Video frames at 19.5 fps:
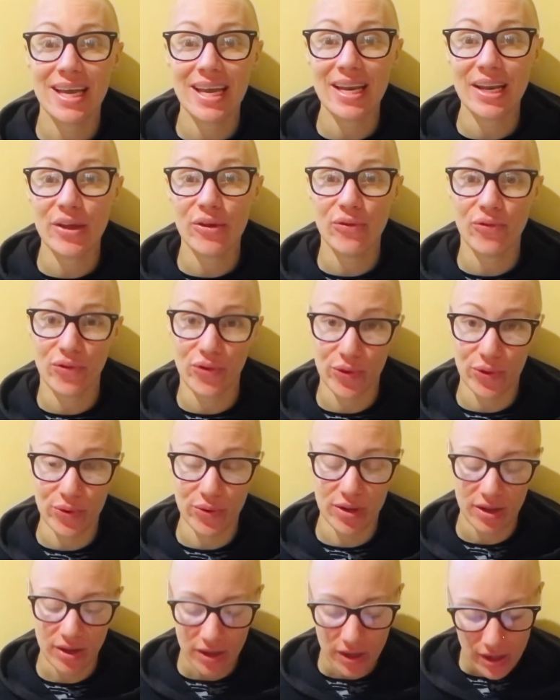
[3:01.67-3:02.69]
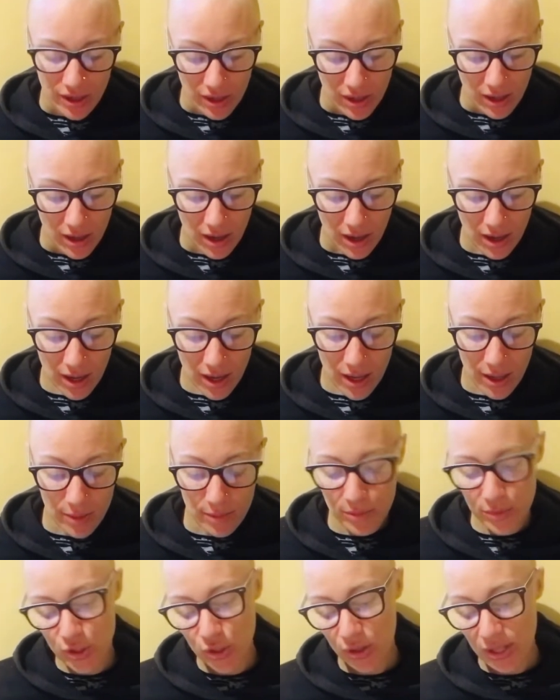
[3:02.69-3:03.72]
any food. Um,
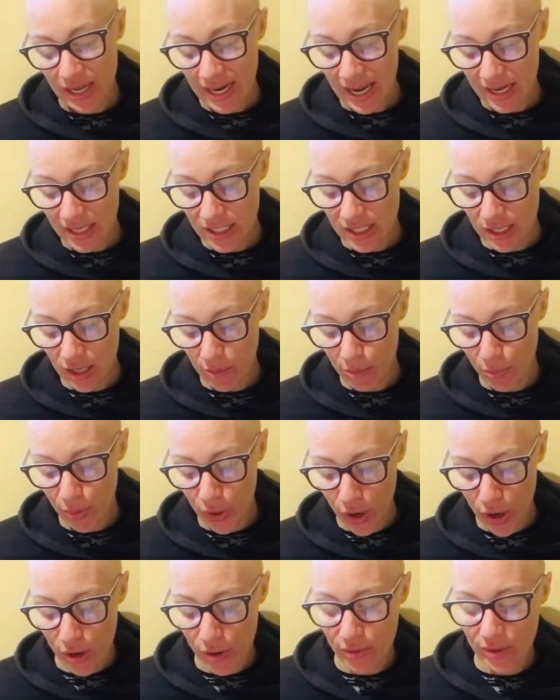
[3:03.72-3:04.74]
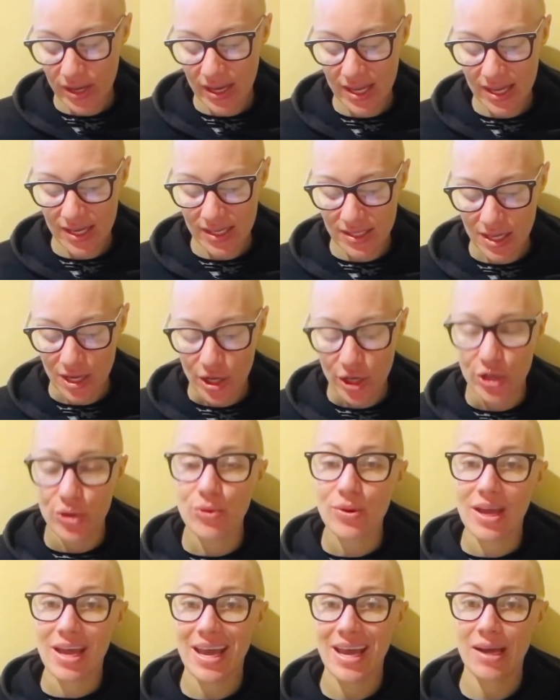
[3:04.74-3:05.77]
so the next pro is you
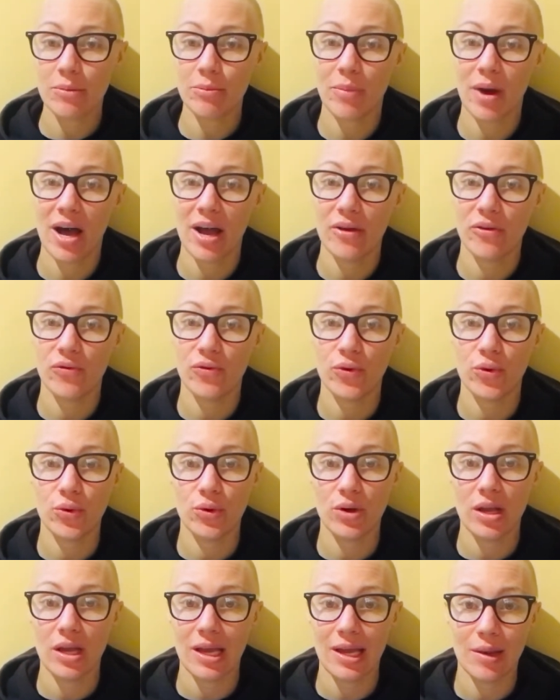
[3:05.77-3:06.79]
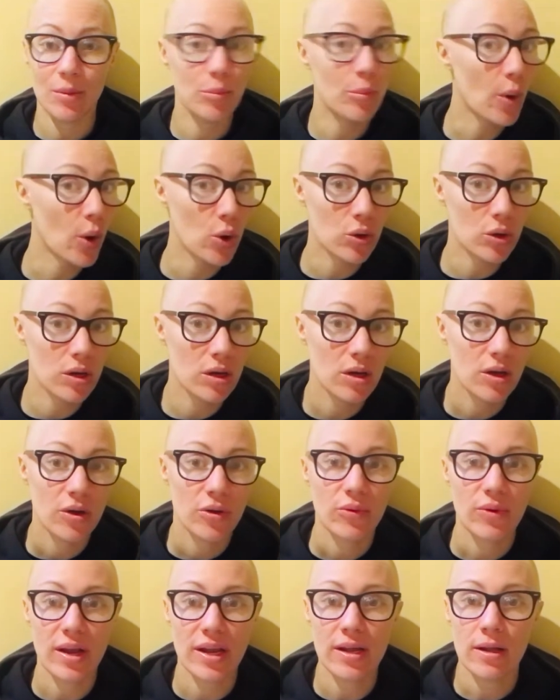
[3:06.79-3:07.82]
can't buy food in bulk,
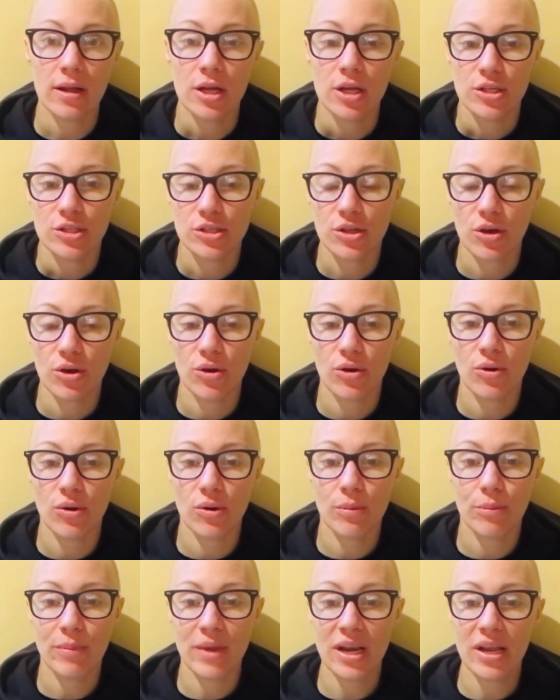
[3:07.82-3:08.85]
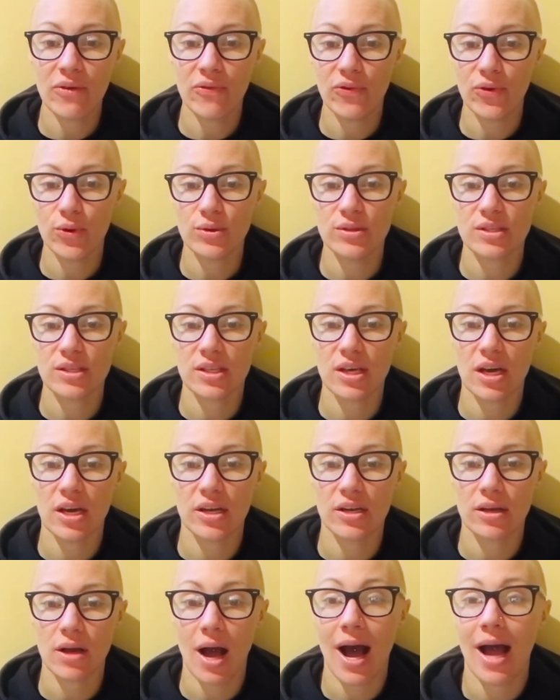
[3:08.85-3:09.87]
right? So many foods
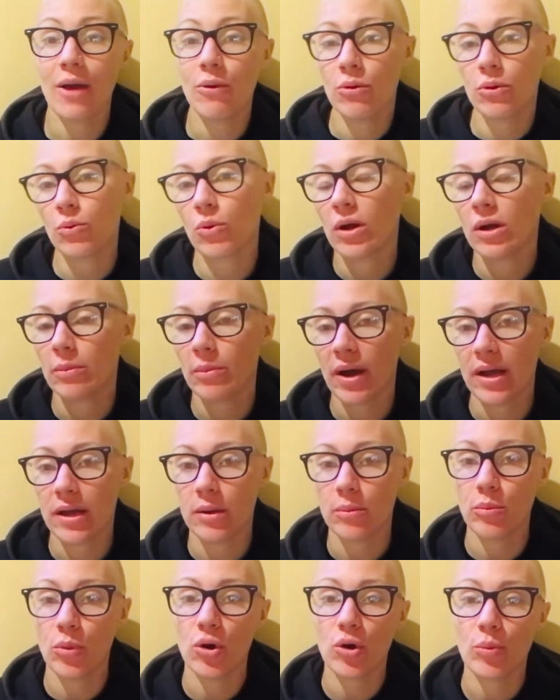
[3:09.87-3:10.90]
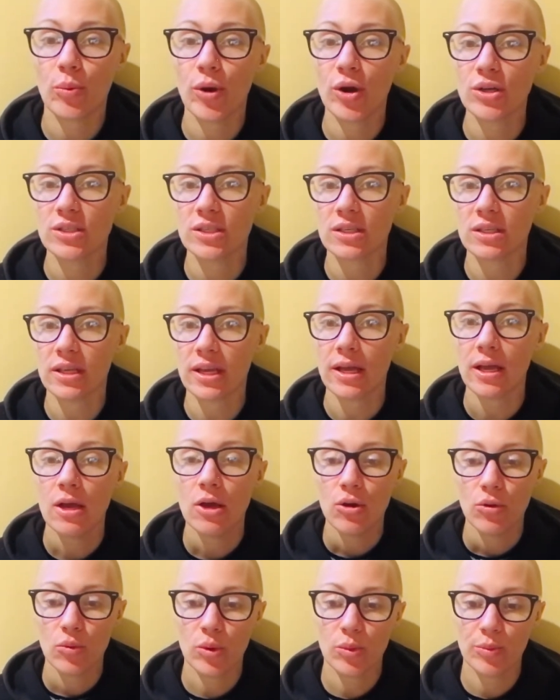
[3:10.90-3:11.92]
that I would want to buy in bulk personally
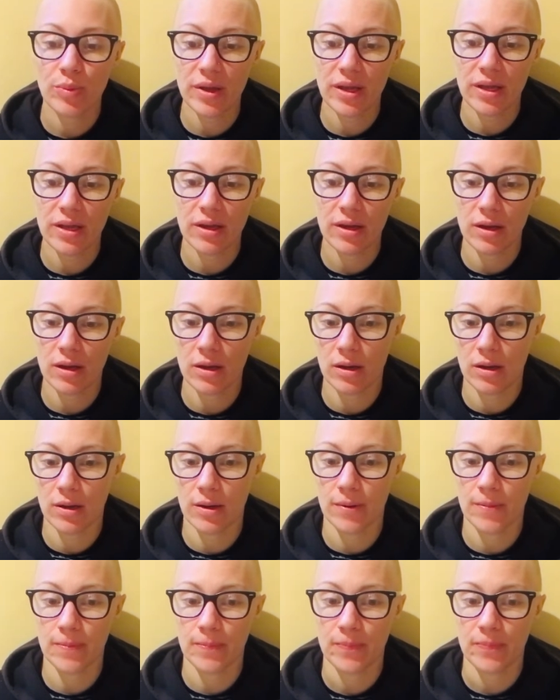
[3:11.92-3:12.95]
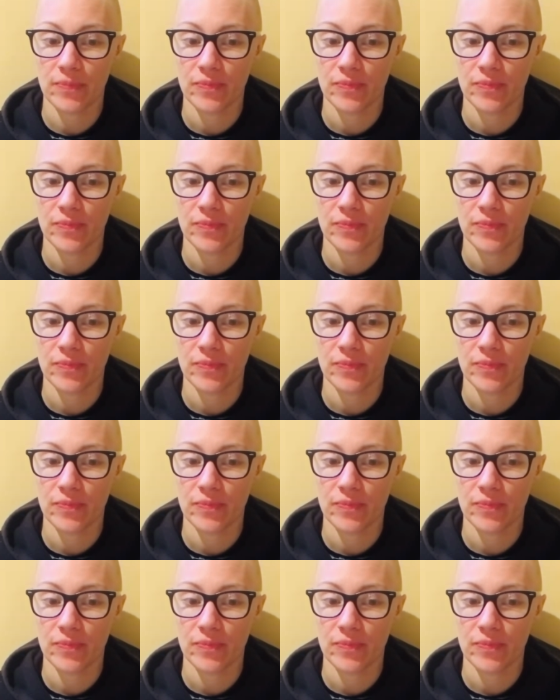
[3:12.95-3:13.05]
would be um,